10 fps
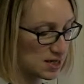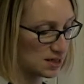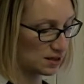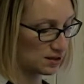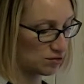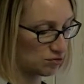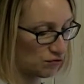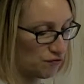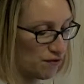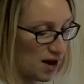in a sort
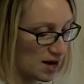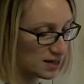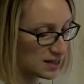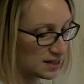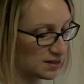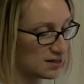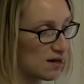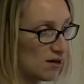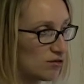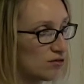of flux, in a
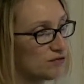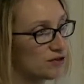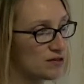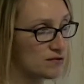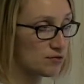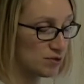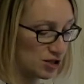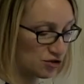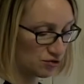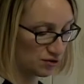cycle of
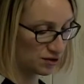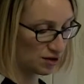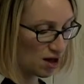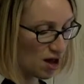transformations.